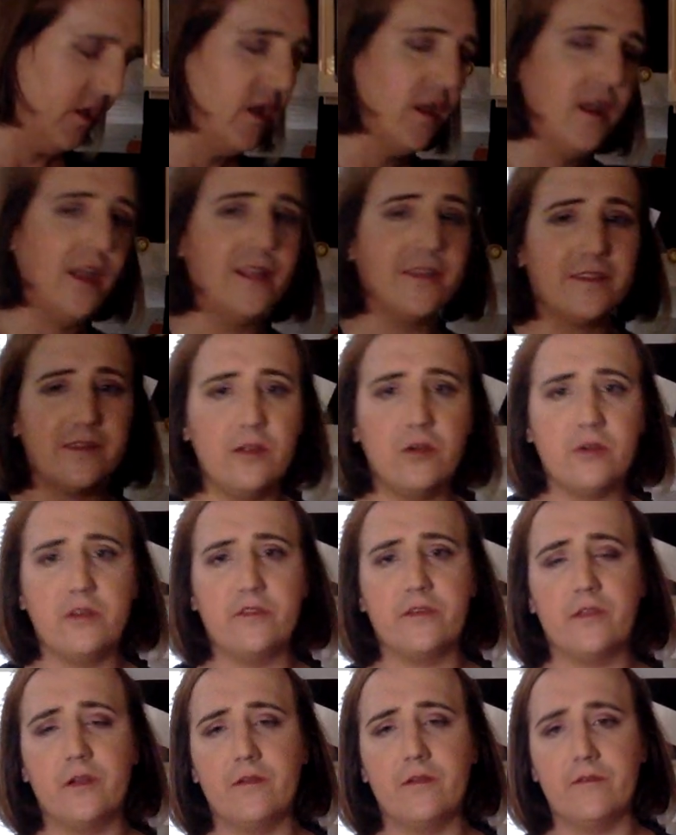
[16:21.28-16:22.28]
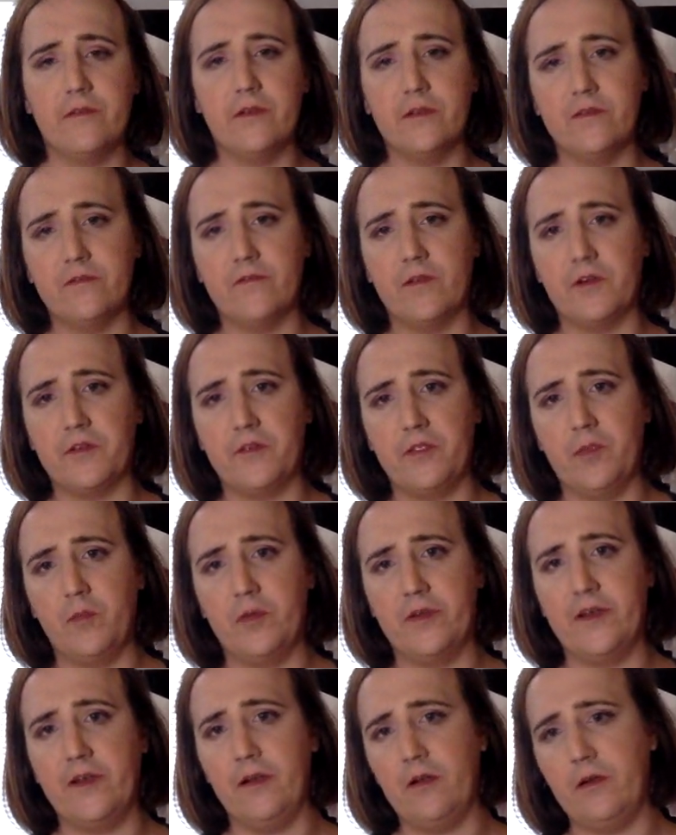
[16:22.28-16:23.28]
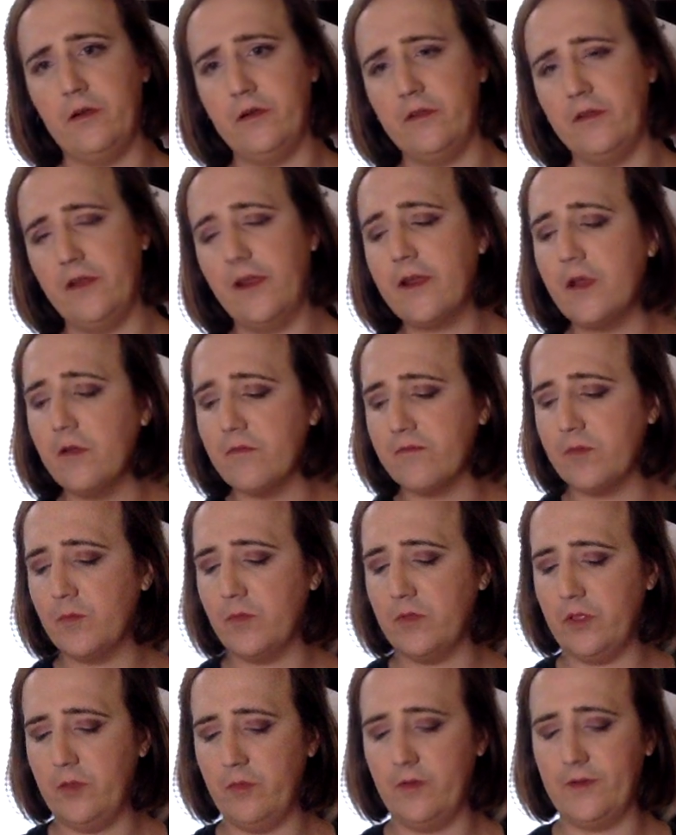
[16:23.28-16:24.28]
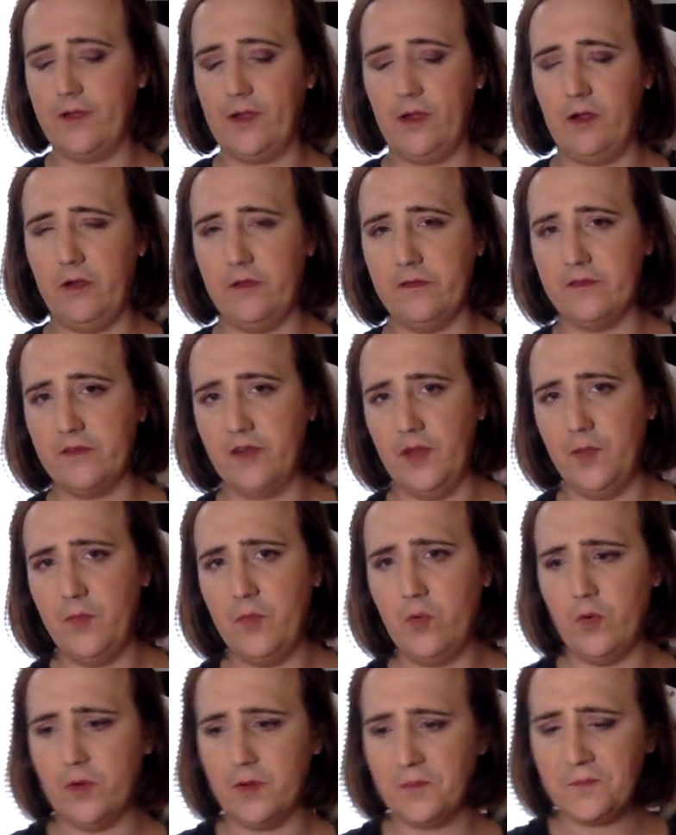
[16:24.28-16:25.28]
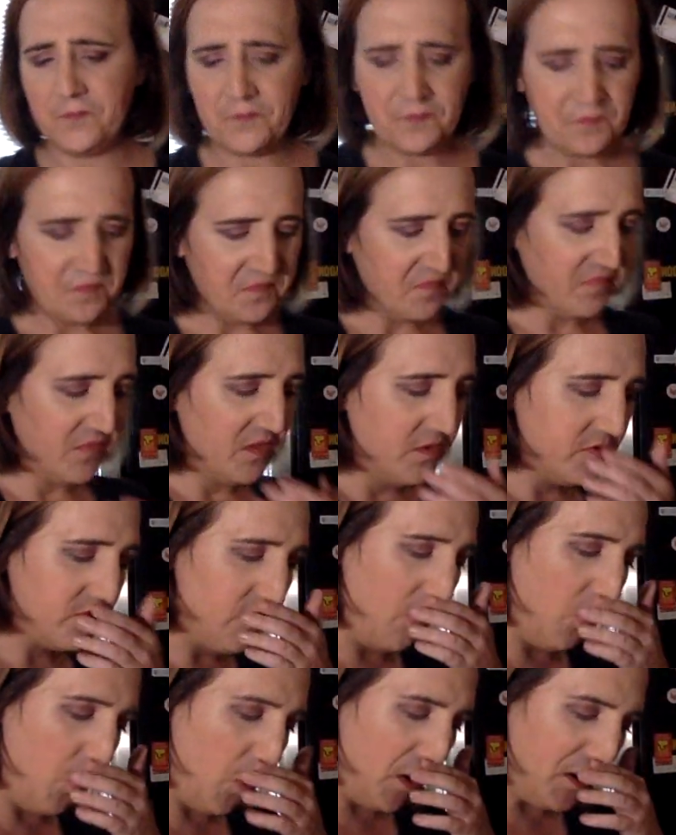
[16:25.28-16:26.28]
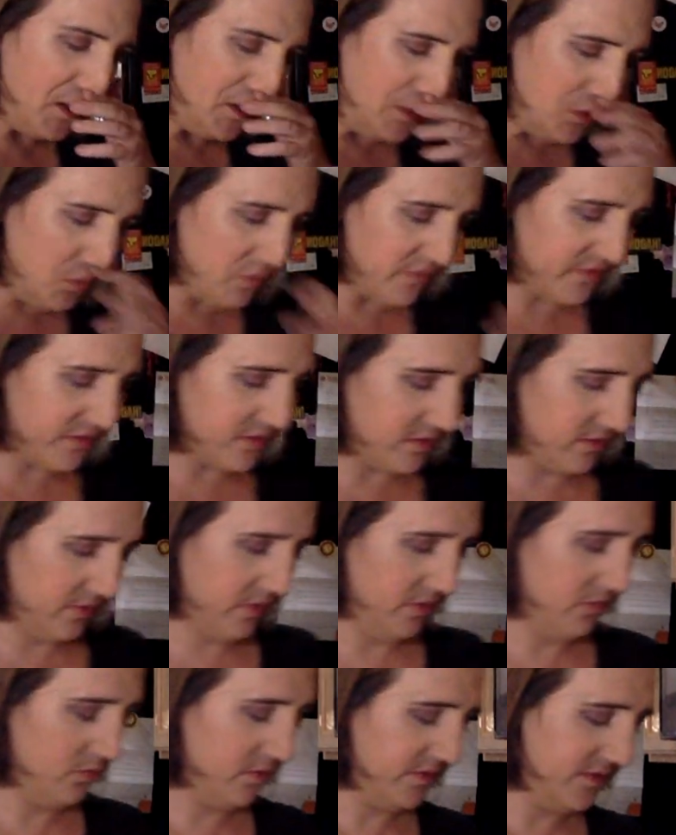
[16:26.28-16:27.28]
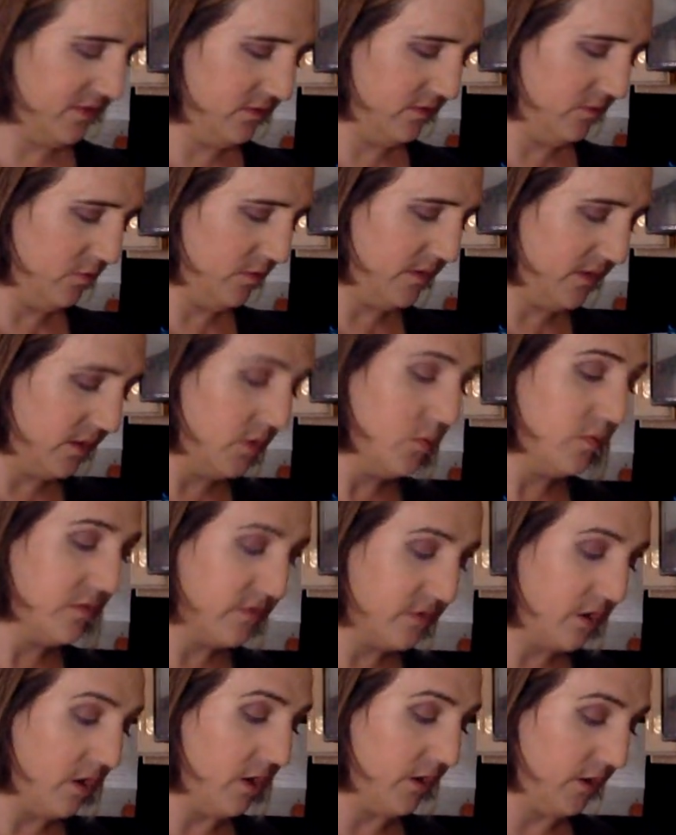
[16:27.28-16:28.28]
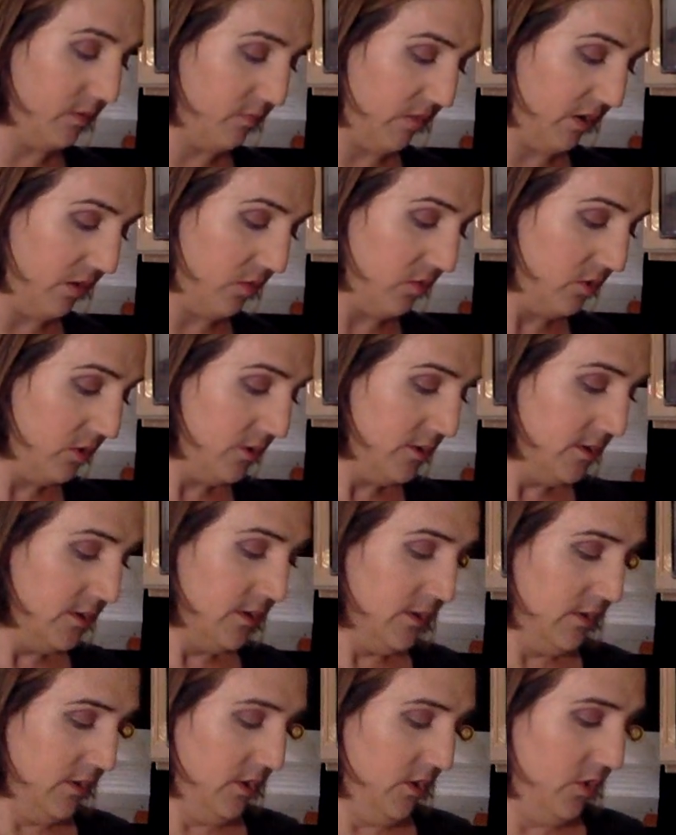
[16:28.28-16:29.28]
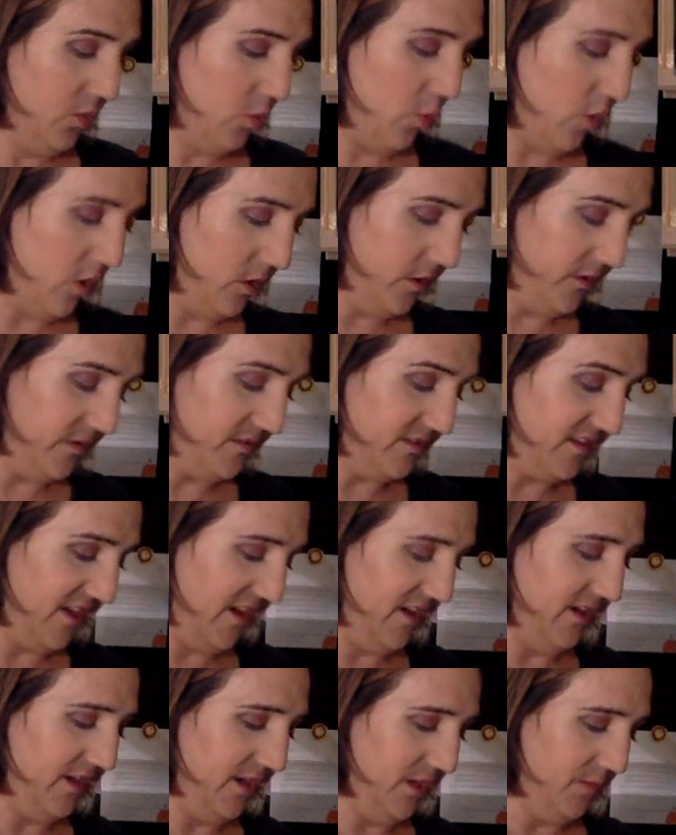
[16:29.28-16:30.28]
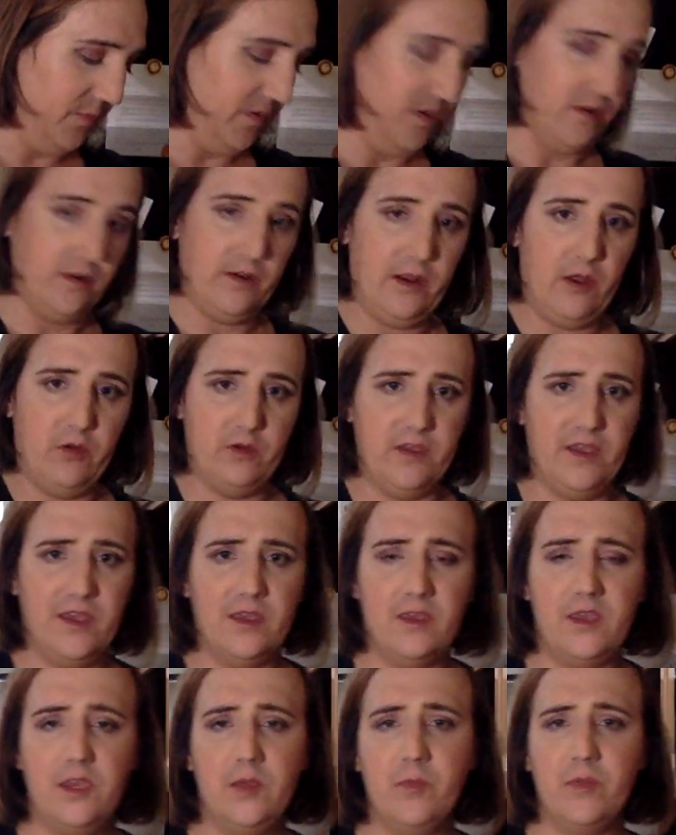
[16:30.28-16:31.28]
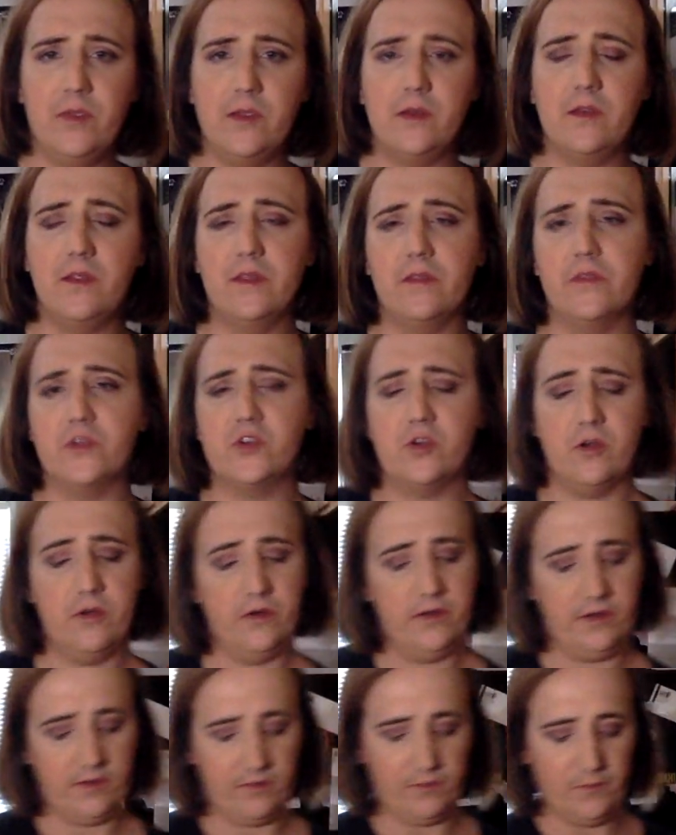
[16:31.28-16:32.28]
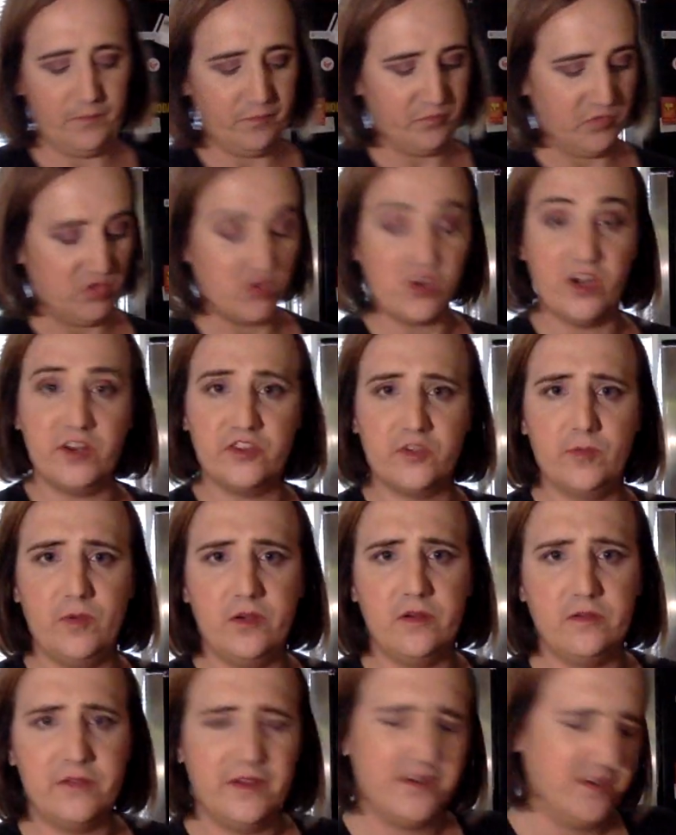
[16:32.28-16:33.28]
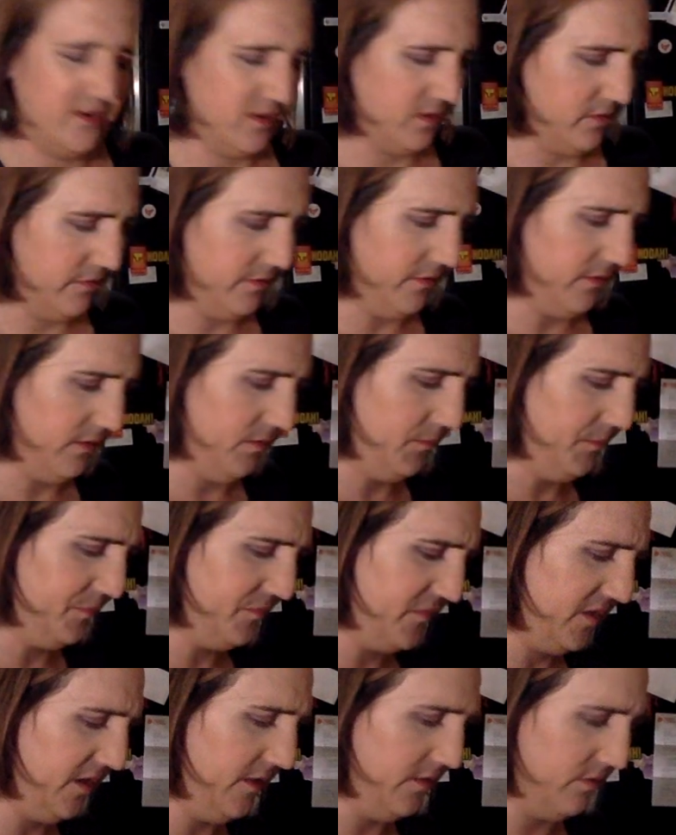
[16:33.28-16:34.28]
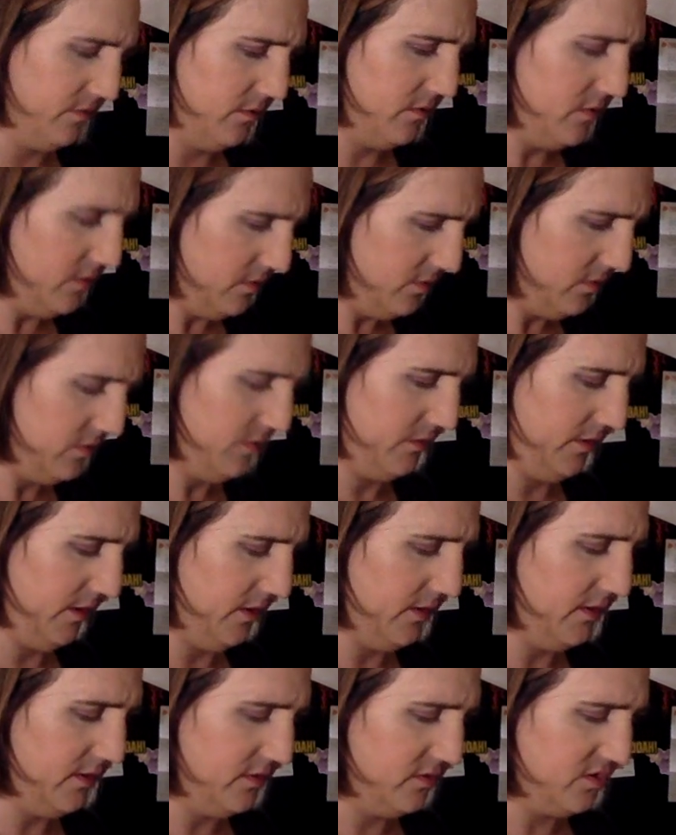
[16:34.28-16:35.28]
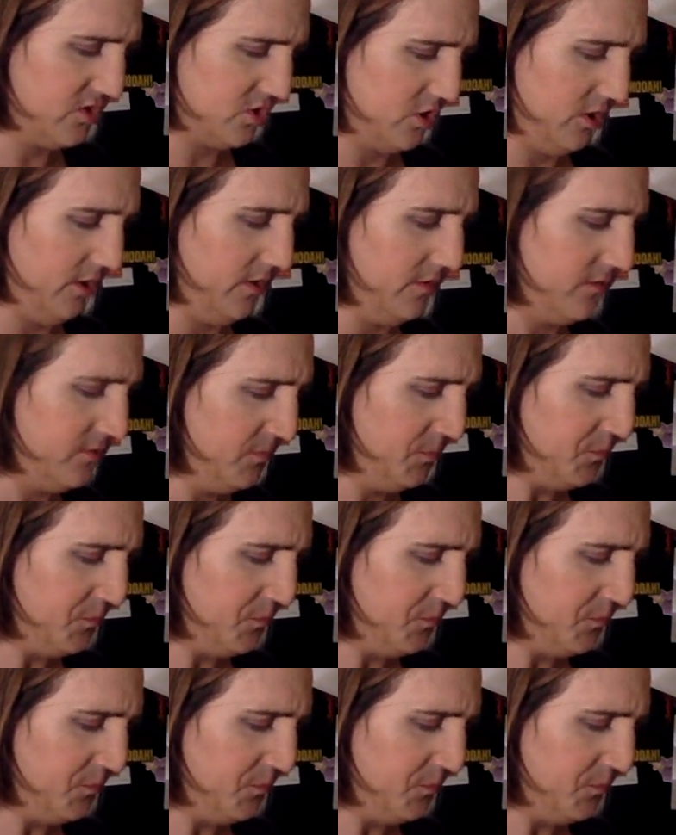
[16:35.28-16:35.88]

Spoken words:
It's still conservative versus libertarian, and I come from a libertarian standpoint. So what he was talking about was gatekeeping, and how gatekeeping in trans community is actually a good thing. And again, he's trans,